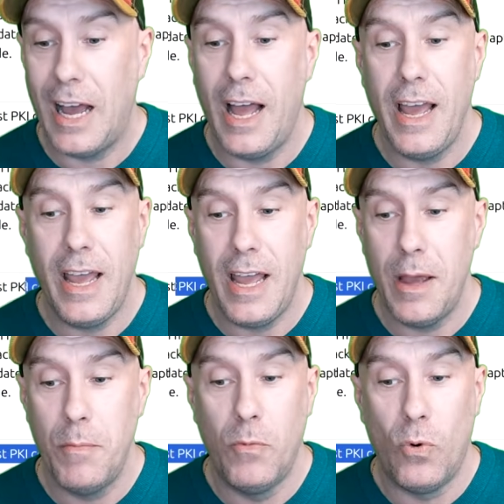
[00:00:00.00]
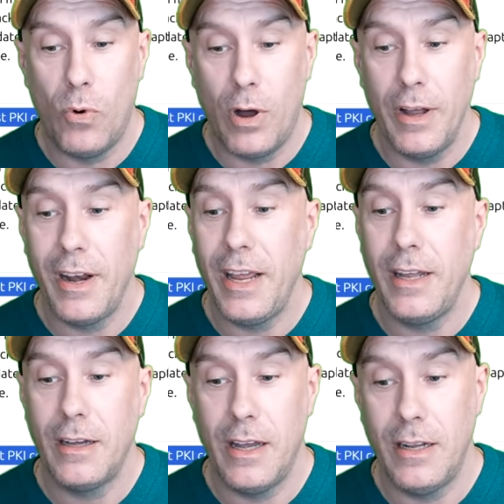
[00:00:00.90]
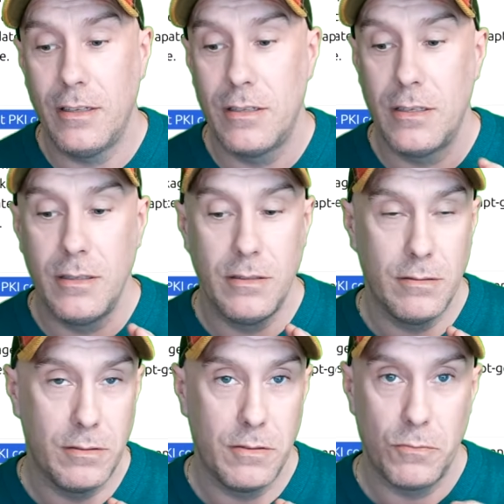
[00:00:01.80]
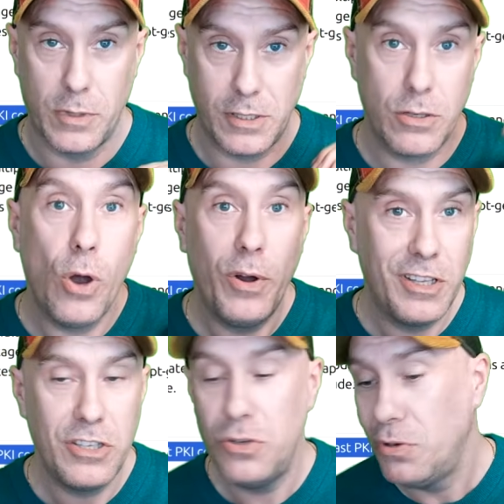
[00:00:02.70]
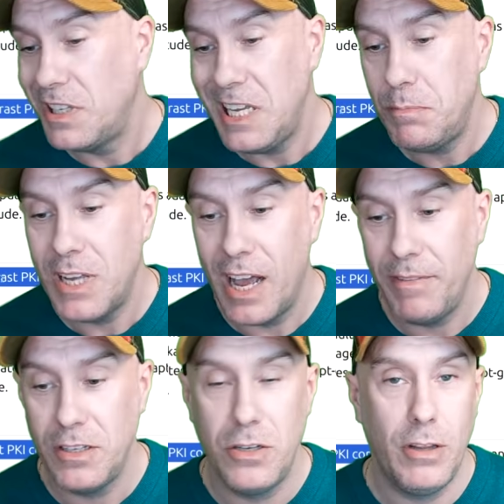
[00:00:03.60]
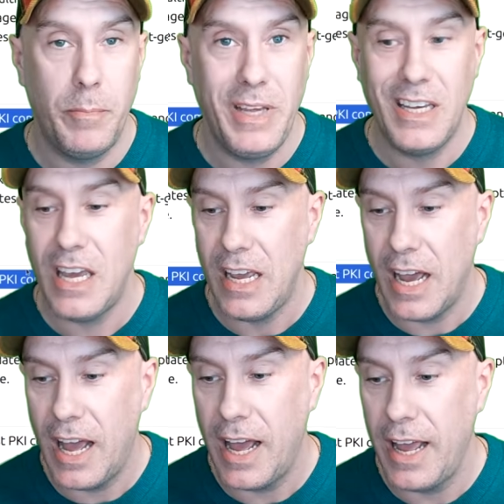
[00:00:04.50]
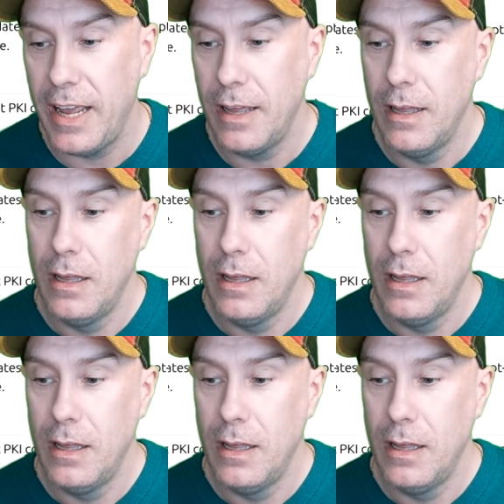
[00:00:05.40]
I am wanting, and let's go do a deep dive into the PKI,